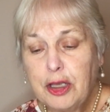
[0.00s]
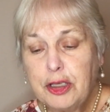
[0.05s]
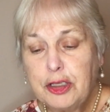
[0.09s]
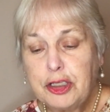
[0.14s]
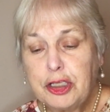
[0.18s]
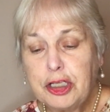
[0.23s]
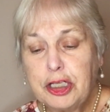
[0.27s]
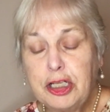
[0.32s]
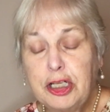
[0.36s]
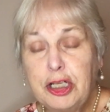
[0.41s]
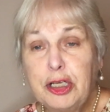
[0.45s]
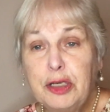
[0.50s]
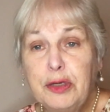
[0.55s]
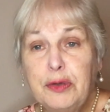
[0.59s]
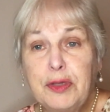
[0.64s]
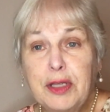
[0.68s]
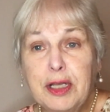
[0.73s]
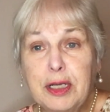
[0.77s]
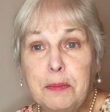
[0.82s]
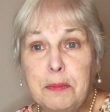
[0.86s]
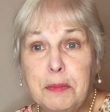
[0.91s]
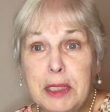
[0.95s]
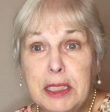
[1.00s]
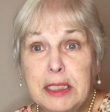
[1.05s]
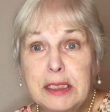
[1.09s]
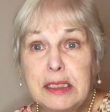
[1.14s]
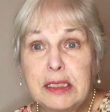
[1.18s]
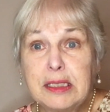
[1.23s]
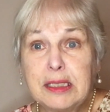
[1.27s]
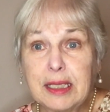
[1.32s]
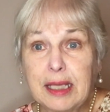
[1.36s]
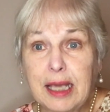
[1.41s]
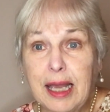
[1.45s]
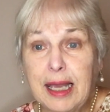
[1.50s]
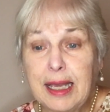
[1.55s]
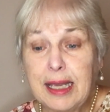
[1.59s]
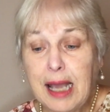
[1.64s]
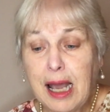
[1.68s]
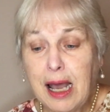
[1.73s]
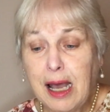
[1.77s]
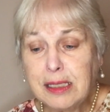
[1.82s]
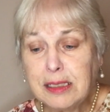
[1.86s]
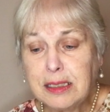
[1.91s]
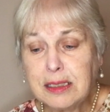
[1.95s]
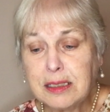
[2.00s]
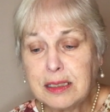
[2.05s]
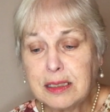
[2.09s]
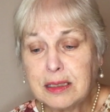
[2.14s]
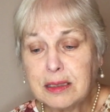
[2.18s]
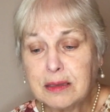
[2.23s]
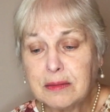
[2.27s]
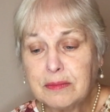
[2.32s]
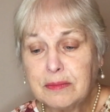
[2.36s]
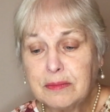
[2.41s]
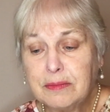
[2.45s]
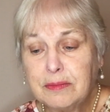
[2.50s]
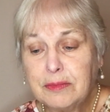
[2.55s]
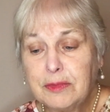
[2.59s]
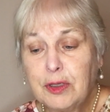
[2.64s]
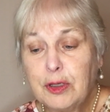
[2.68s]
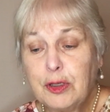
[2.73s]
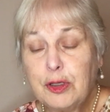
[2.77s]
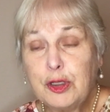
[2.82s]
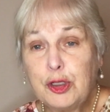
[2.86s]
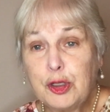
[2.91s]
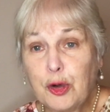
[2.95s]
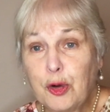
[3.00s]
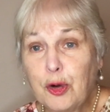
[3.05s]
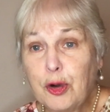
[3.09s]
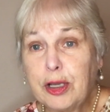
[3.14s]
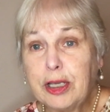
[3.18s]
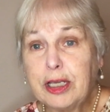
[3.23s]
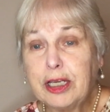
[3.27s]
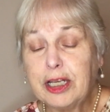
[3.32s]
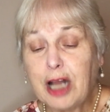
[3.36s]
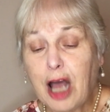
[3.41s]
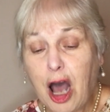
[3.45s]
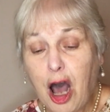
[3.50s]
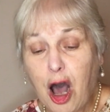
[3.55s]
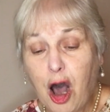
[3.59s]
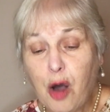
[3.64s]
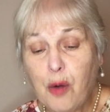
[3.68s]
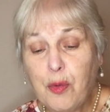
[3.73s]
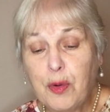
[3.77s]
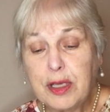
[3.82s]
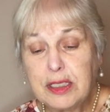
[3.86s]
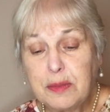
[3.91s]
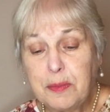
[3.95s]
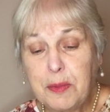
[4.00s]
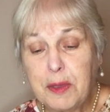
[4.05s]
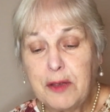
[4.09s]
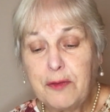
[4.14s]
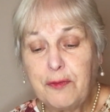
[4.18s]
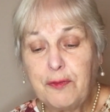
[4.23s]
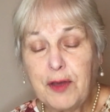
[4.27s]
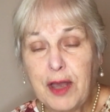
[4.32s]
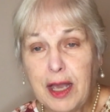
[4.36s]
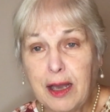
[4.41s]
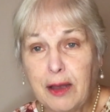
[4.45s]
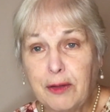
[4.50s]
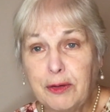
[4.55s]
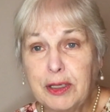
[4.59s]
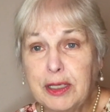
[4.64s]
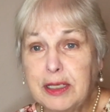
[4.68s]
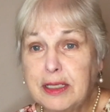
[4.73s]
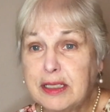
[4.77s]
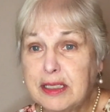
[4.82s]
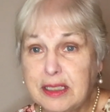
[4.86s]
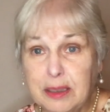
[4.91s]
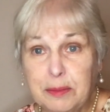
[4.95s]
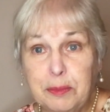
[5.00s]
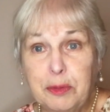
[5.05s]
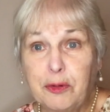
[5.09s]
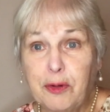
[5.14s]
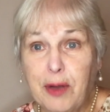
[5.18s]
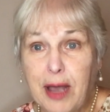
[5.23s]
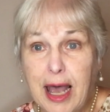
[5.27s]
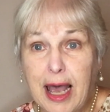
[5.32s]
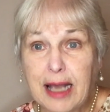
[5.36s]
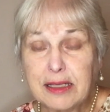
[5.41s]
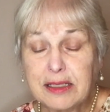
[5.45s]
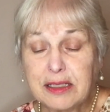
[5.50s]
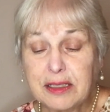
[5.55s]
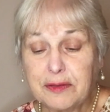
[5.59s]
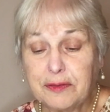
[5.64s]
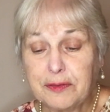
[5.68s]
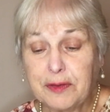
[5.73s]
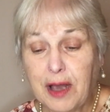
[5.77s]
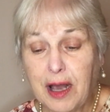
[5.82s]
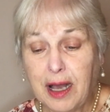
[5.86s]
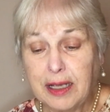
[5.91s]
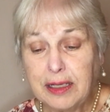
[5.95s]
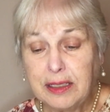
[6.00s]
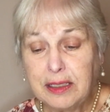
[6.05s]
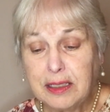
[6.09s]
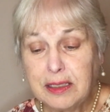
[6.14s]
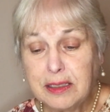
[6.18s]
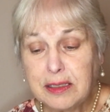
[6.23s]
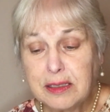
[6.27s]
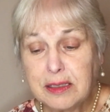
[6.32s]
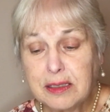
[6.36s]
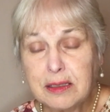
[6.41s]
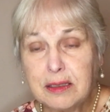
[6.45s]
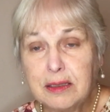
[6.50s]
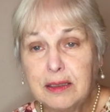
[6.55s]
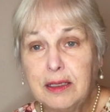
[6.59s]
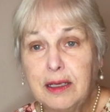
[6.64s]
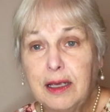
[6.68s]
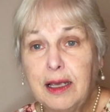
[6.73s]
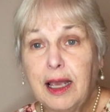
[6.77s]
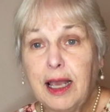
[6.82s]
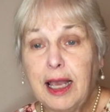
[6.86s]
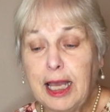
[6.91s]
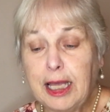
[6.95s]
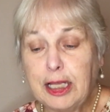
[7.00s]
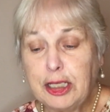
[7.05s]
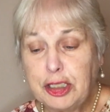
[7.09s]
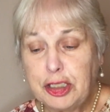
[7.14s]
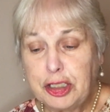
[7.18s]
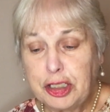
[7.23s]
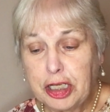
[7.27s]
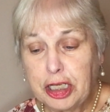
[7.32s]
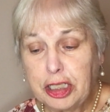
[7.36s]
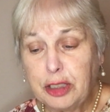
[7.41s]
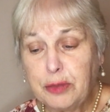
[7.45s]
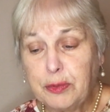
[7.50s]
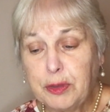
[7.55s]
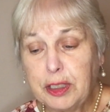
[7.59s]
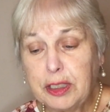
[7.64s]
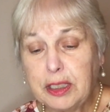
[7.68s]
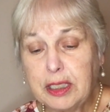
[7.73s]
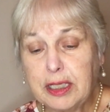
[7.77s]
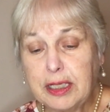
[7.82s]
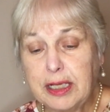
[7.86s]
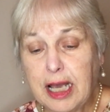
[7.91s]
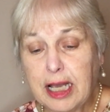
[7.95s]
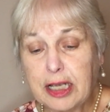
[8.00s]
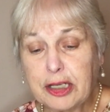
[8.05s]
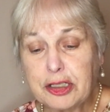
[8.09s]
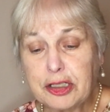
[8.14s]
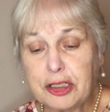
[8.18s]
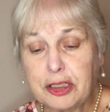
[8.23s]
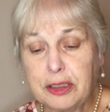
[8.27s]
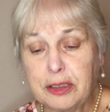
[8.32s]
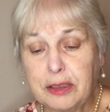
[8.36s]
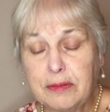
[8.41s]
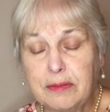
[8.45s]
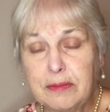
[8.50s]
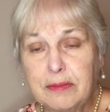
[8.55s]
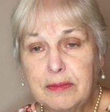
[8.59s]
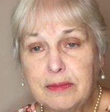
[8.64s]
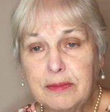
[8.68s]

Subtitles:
She knew that amidst the chaos, joy could always be found in simple acts of kindness and genuine connection.